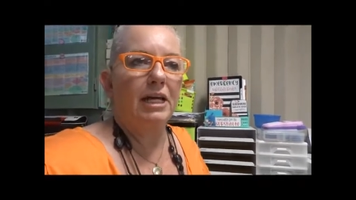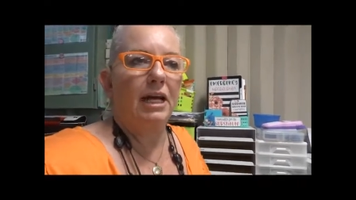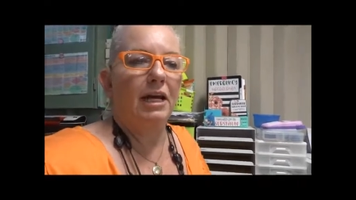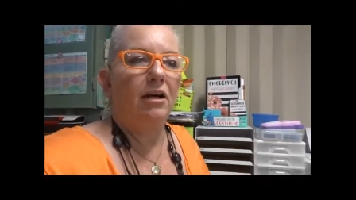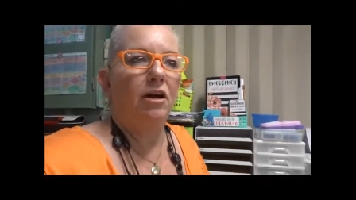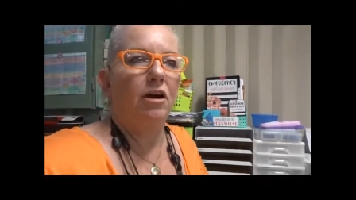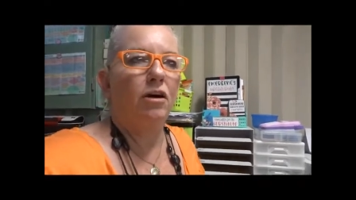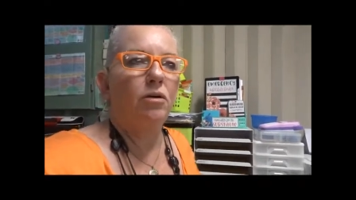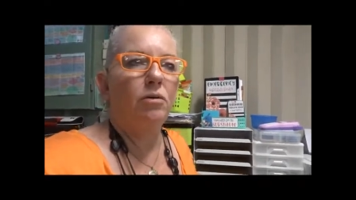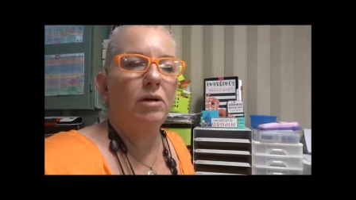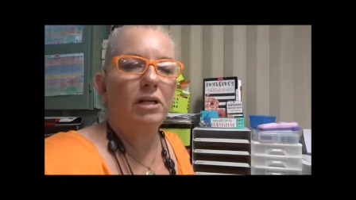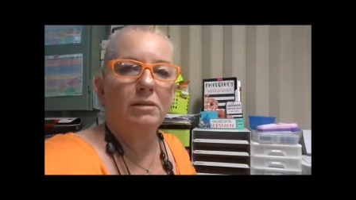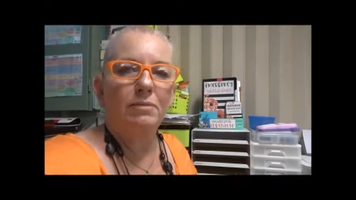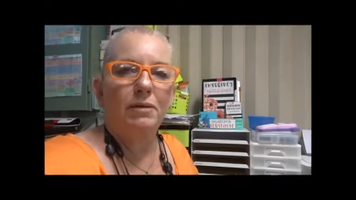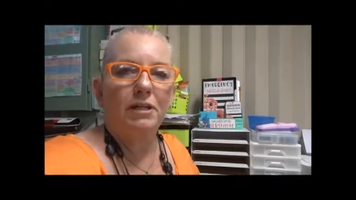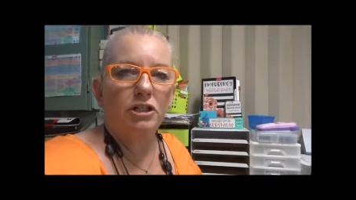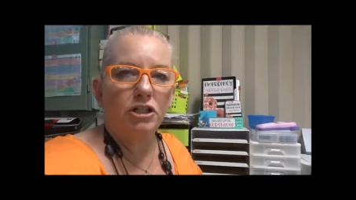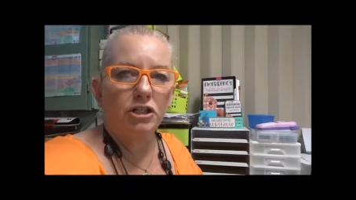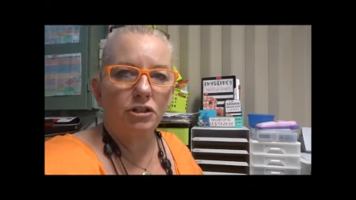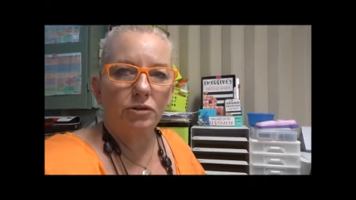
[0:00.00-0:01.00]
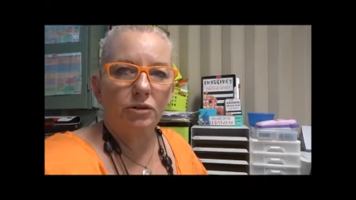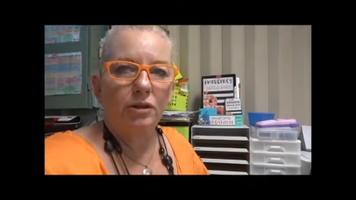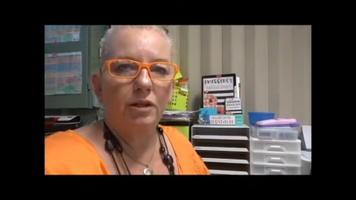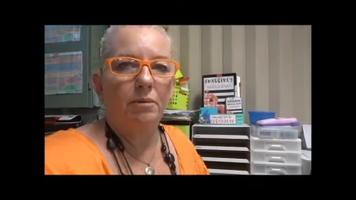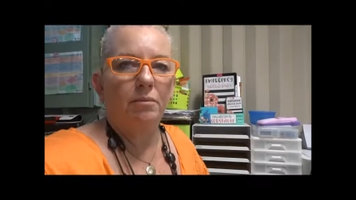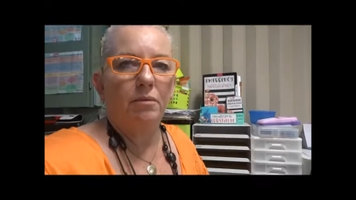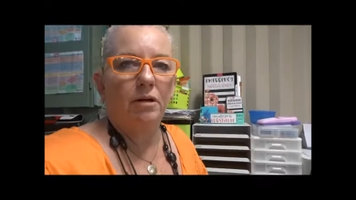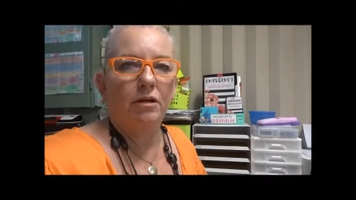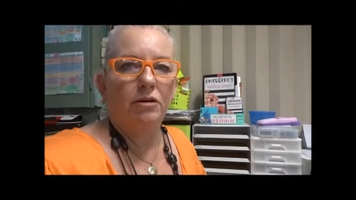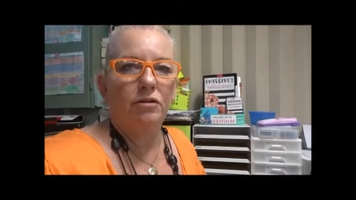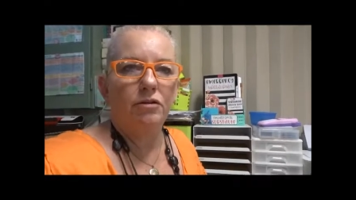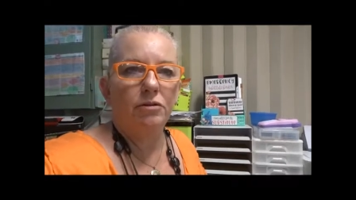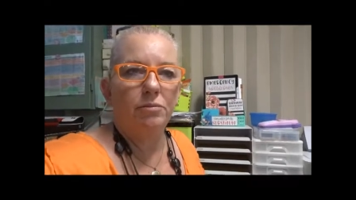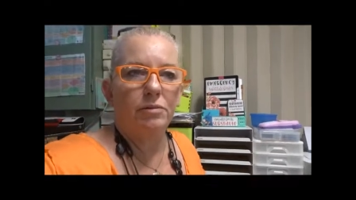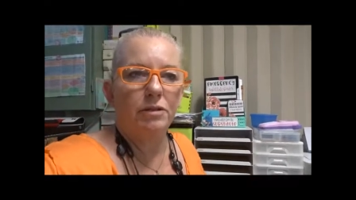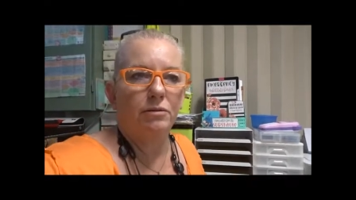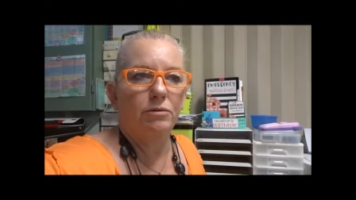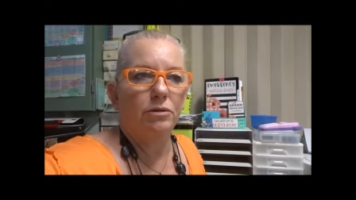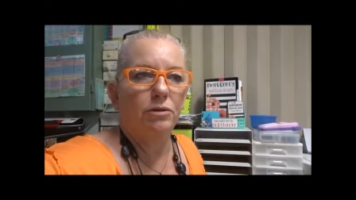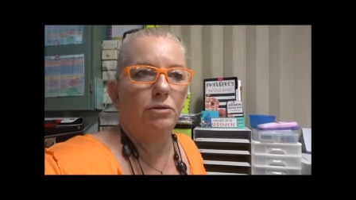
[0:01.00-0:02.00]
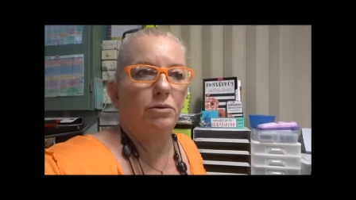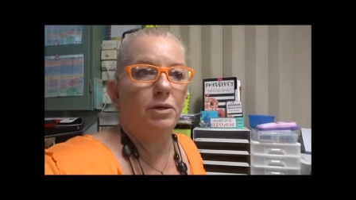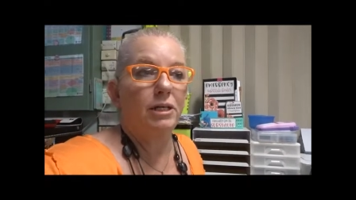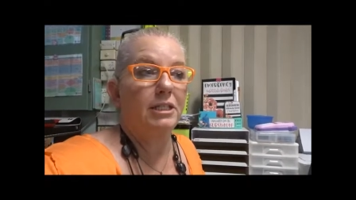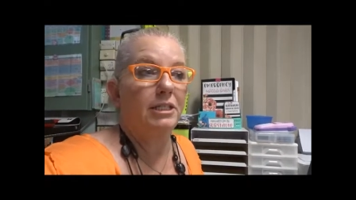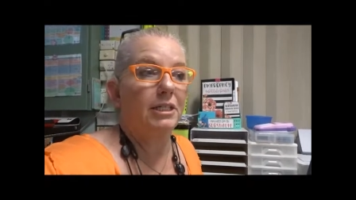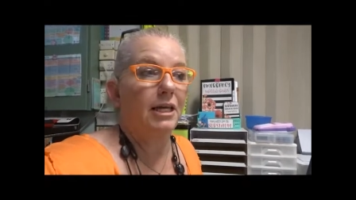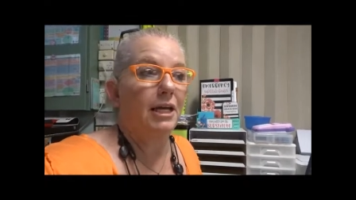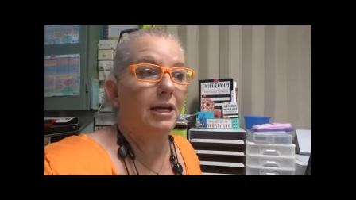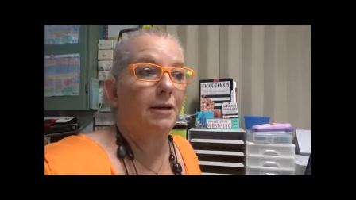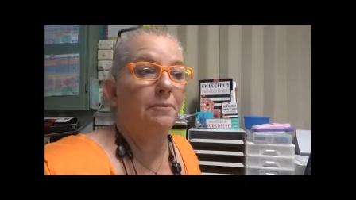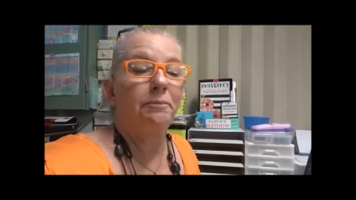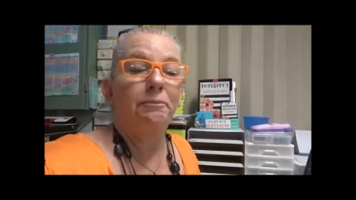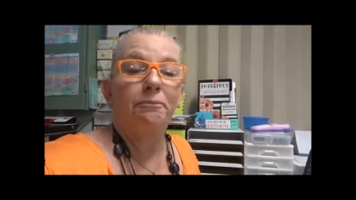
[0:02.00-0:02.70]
And I always made sure that in my groups there was always a